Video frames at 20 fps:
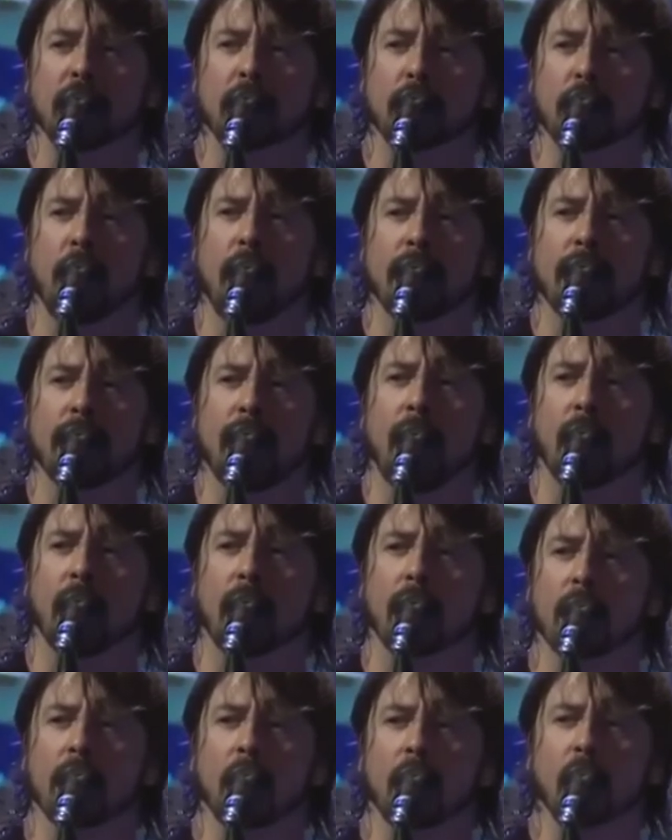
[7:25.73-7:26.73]
Who's fighting
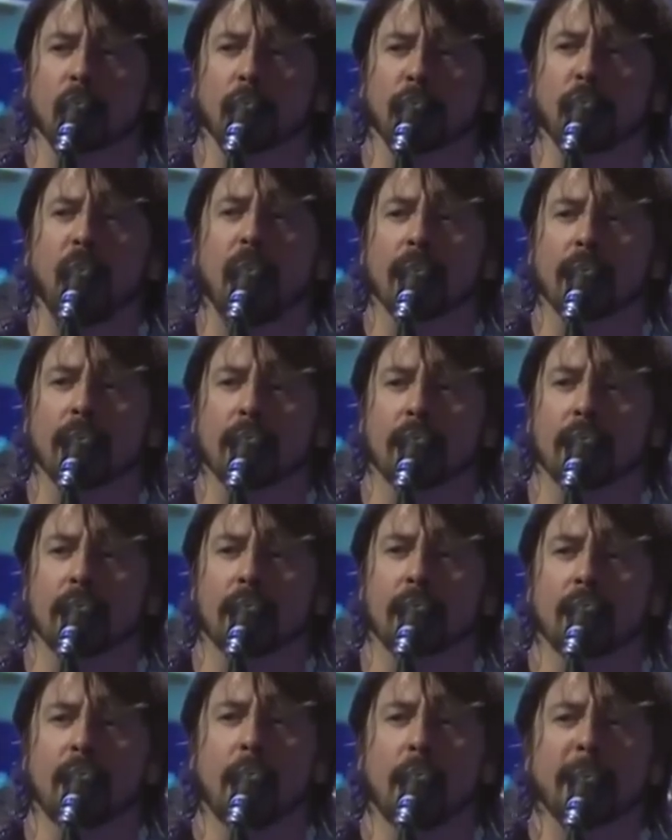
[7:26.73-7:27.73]
right now? Who's
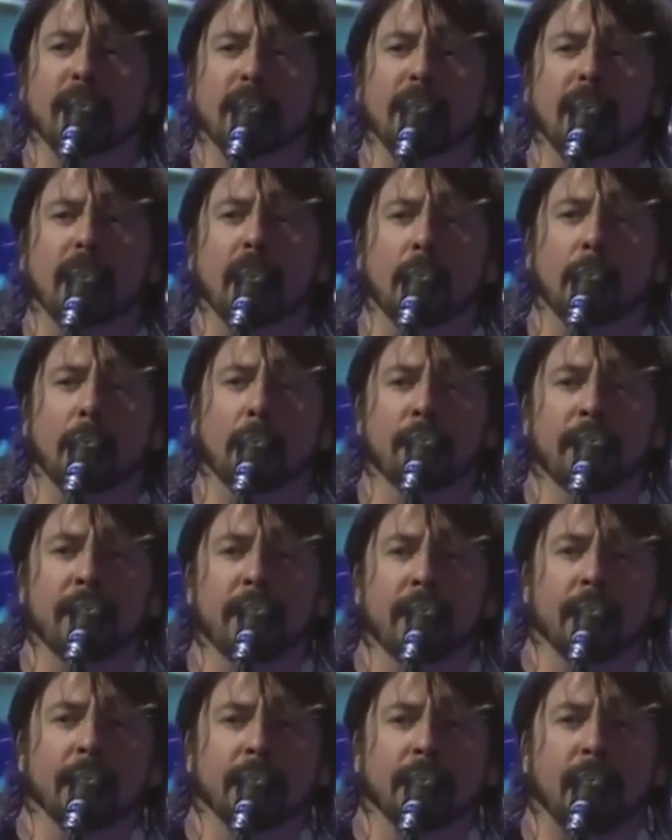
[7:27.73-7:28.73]
fighting? Let me
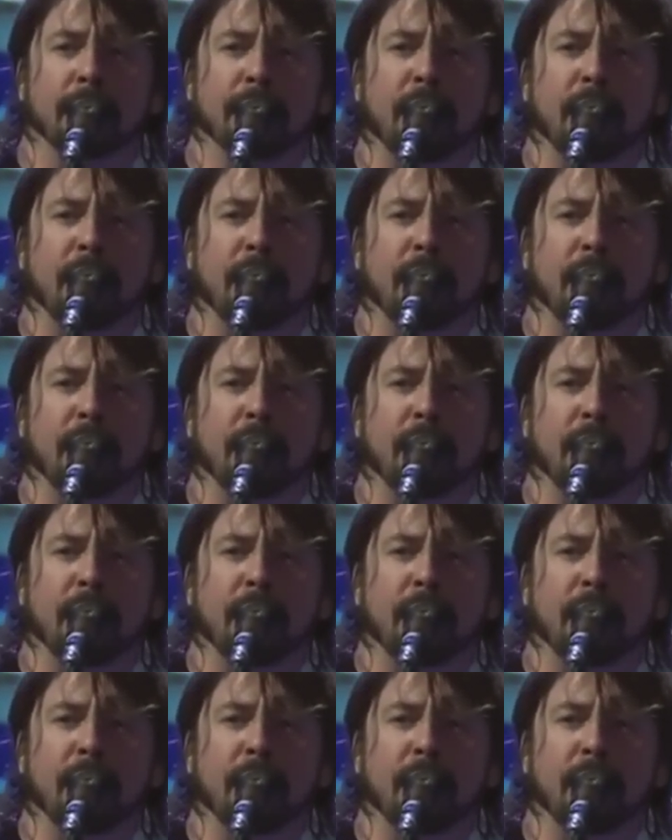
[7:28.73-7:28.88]
see him.